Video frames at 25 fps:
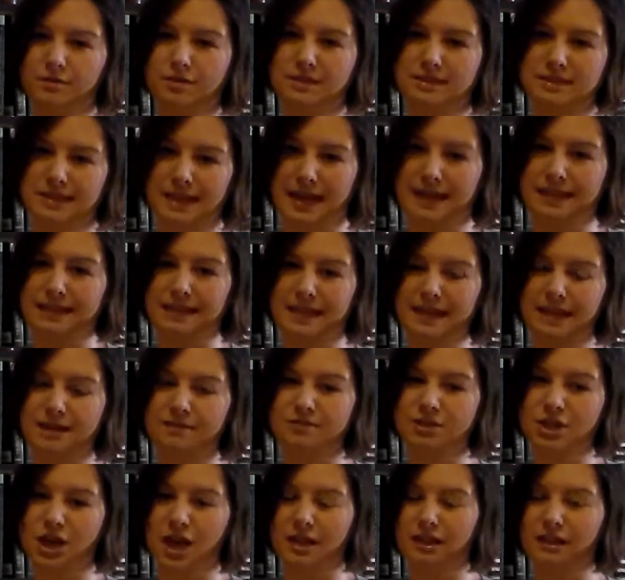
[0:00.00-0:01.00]
of the 10 that
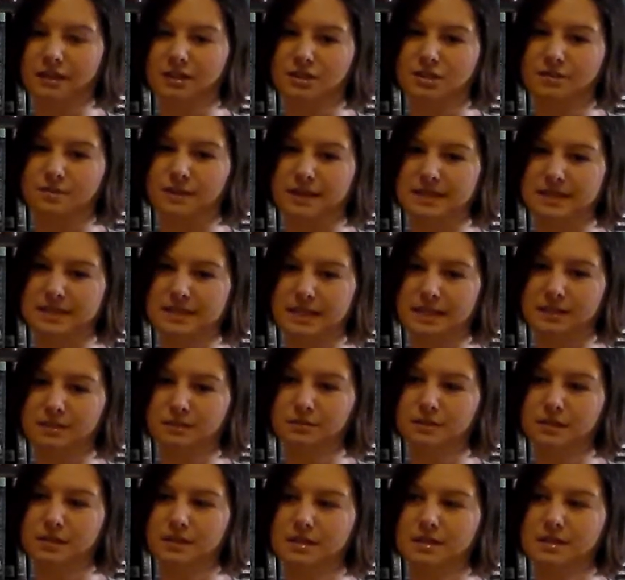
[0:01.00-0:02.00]
I've challenged myself.
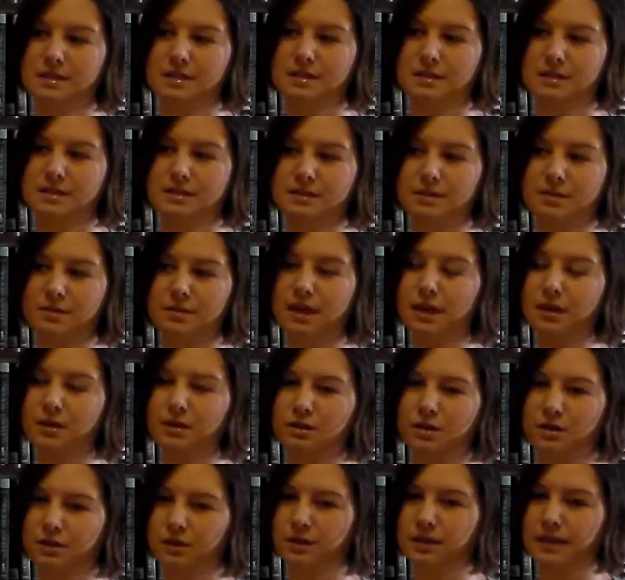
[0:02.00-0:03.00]
So
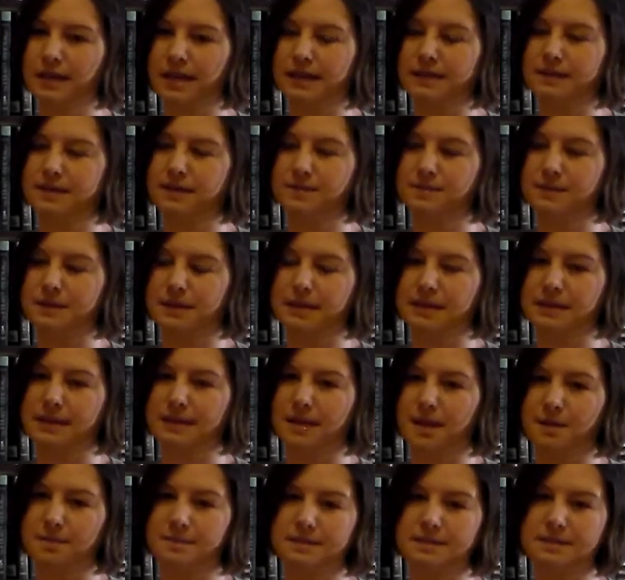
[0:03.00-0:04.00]
that could end up getting
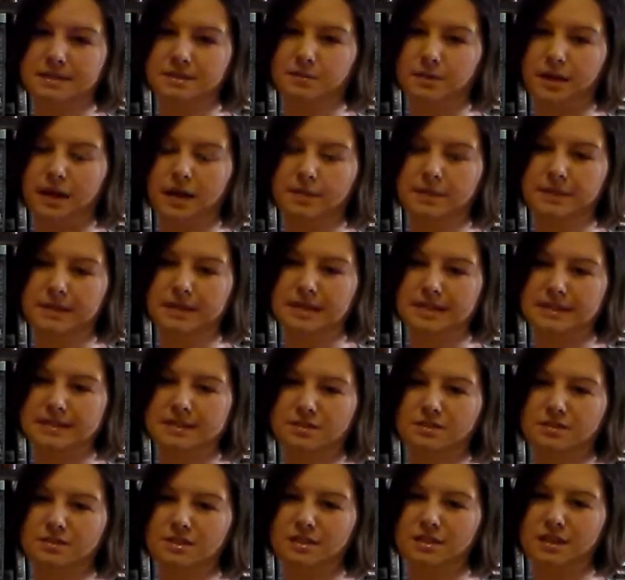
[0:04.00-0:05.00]
upped as well because
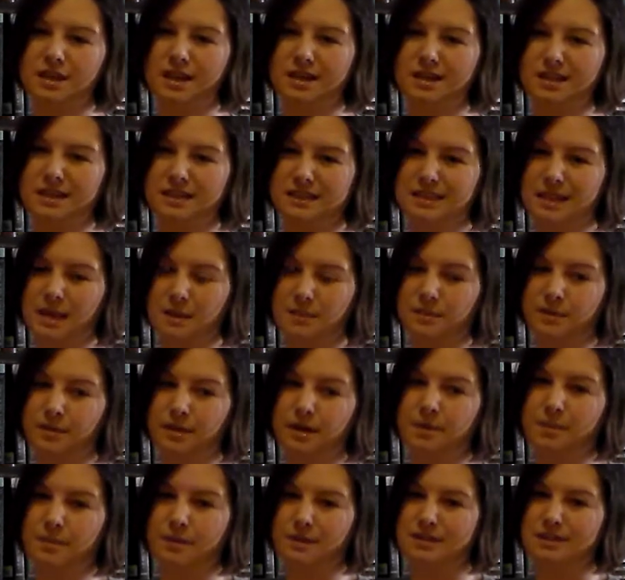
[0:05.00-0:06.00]
there's a lot of
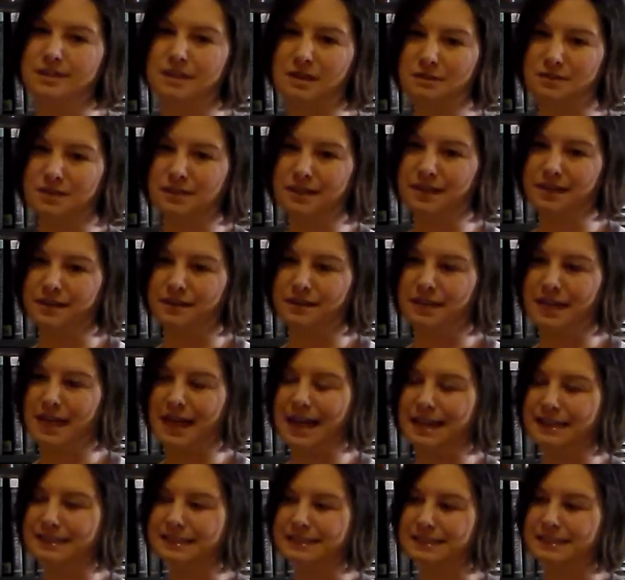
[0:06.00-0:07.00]
contemporary books out there
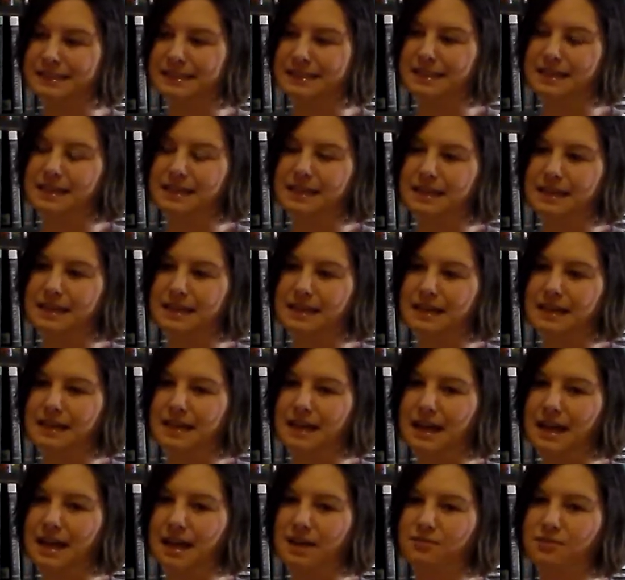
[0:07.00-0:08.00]
that
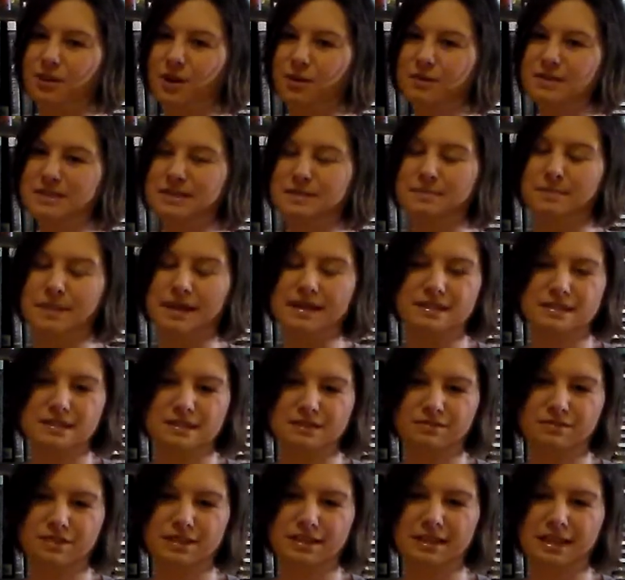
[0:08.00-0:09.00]
I've always meant
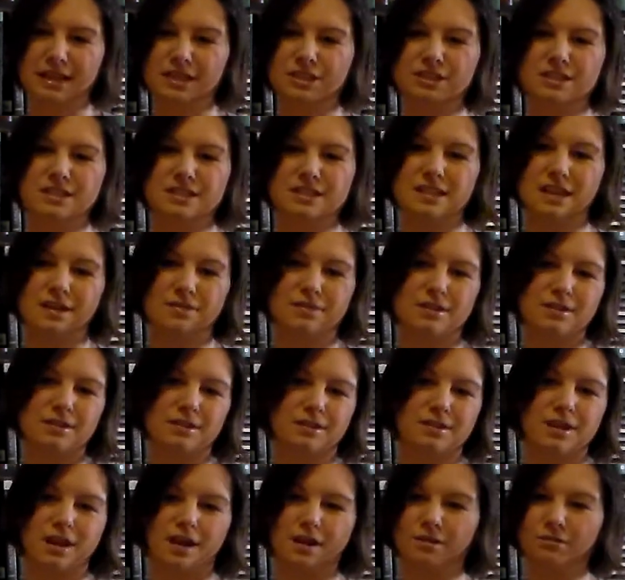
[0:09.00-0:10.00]
to read, I just never
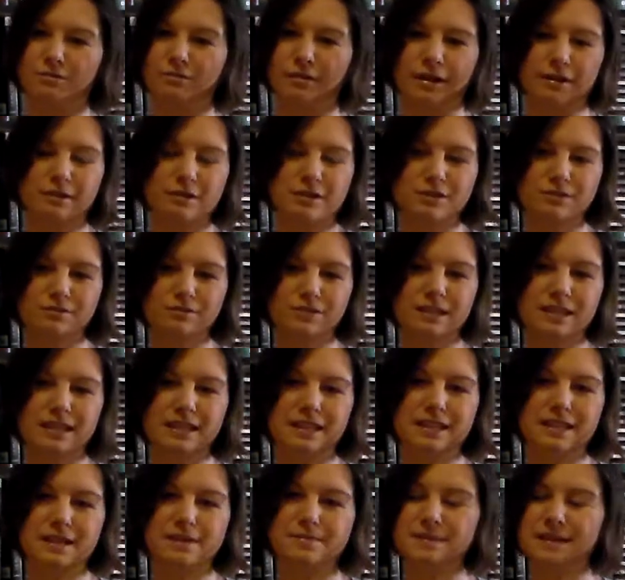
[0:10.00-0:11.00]
got around to
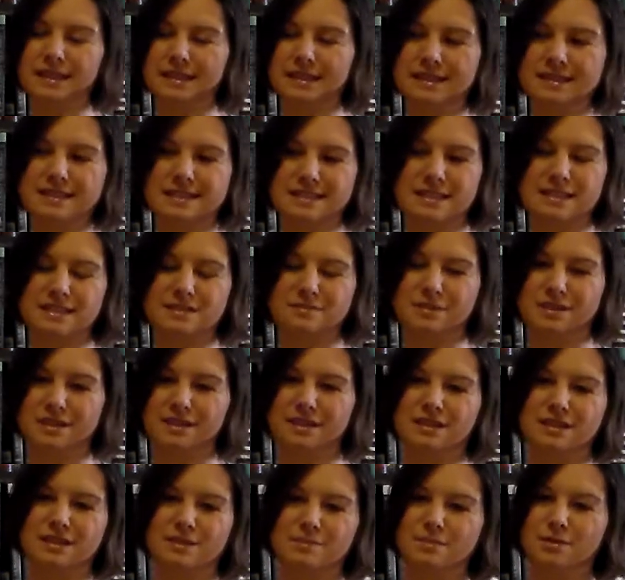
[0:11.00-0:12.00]
reading them, and this gives me
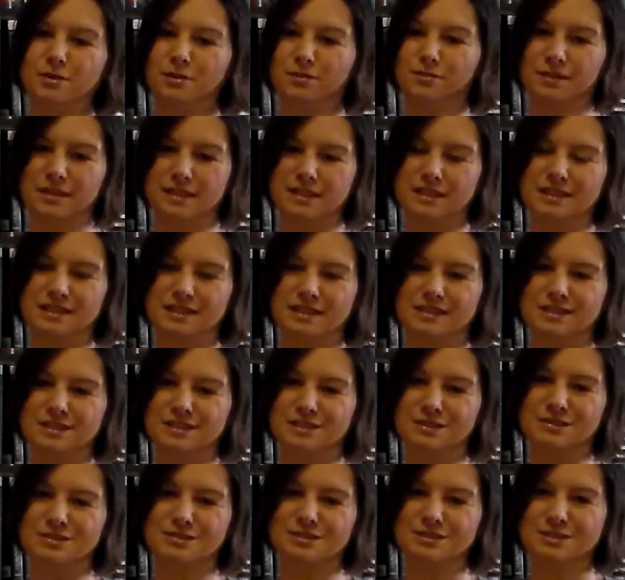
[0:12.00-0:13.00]
the perfect
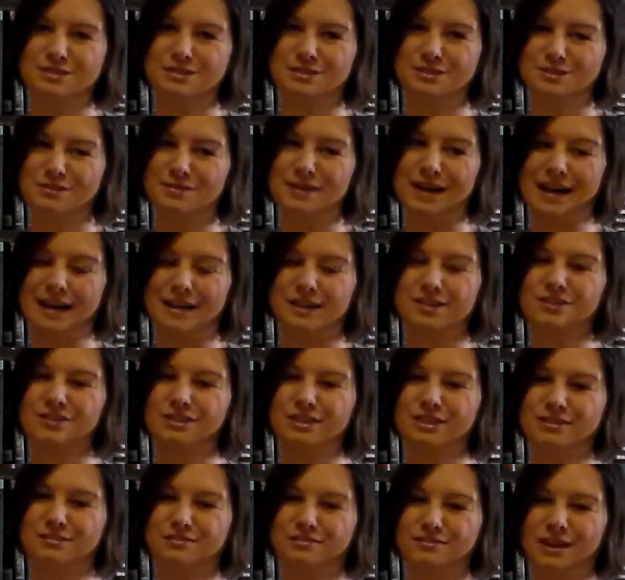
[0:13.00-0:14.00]
excuse to
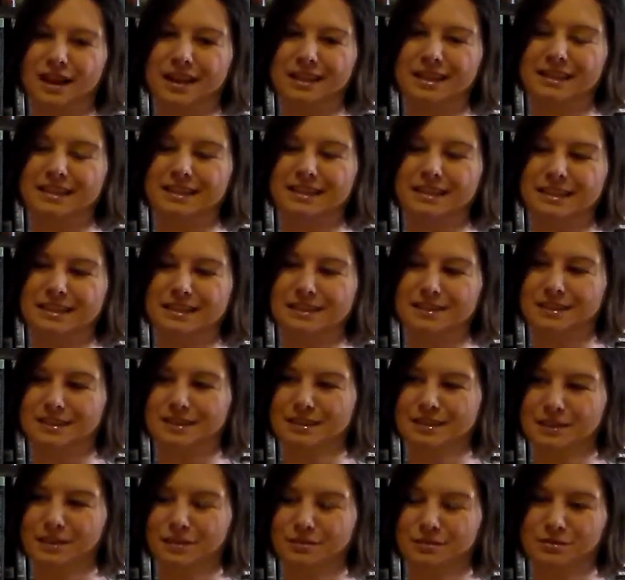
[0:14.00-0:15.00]
actually finally
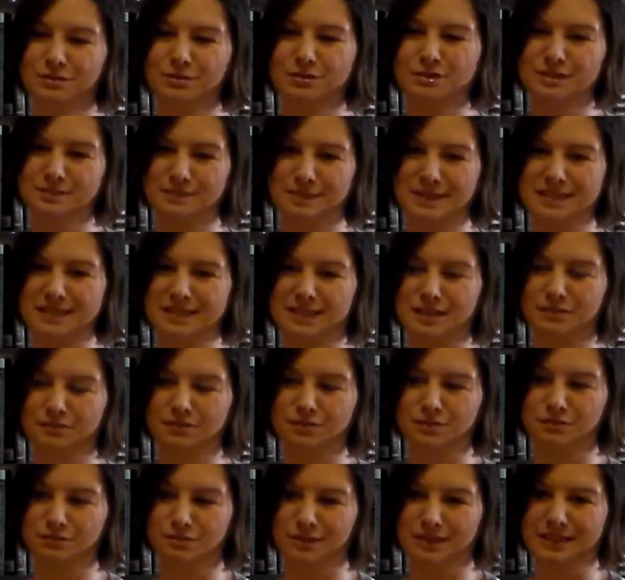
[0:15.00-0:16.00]
force myself
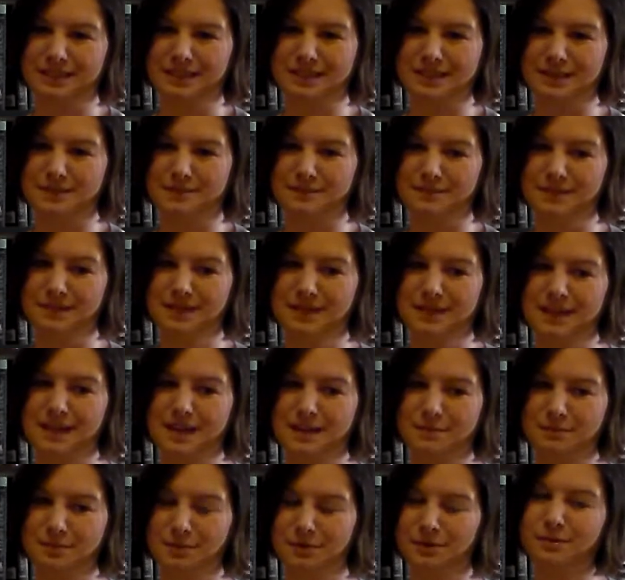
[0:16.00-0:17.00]
to read them
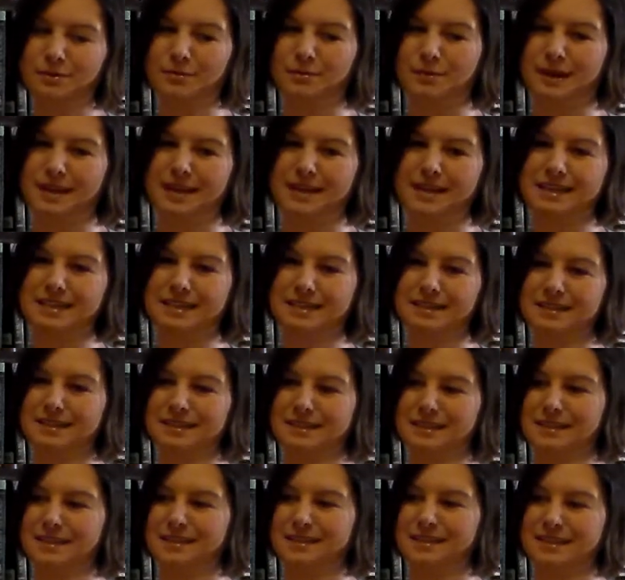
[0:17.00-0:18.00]
and put away
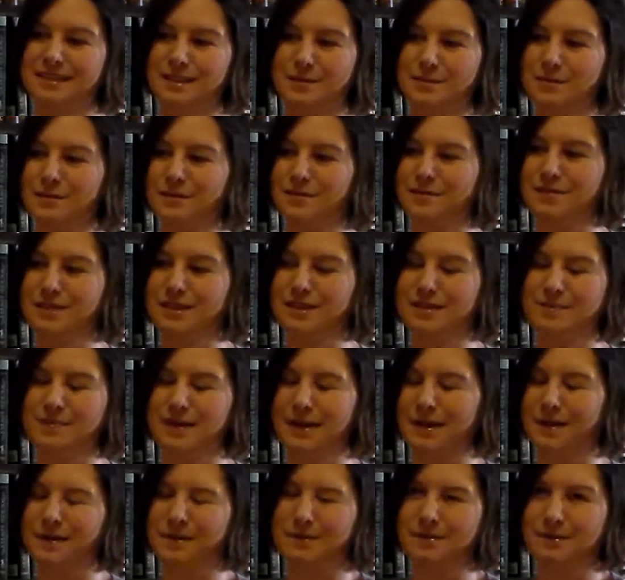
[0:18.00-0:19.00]
some of the
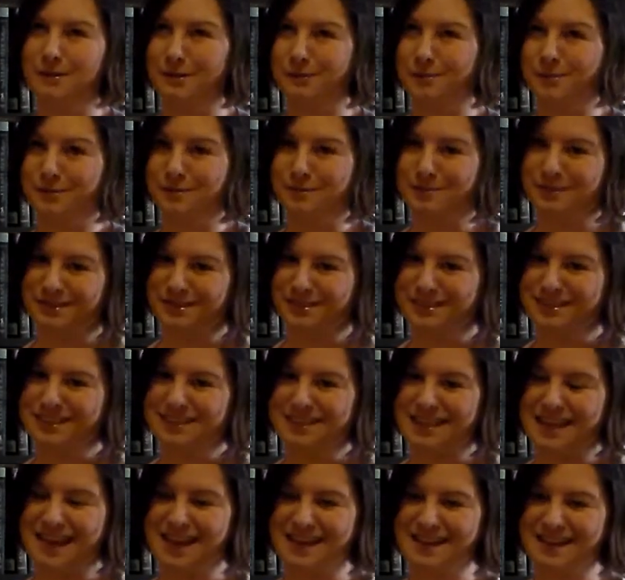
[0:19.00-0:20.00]
paranormal books
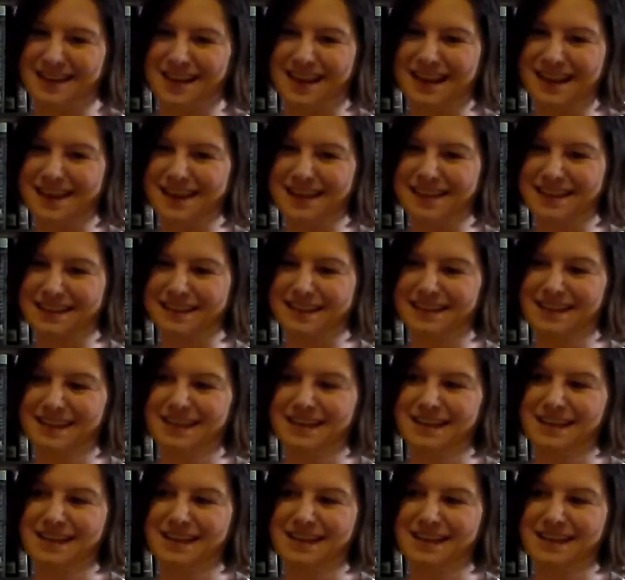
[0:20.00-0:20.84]
that I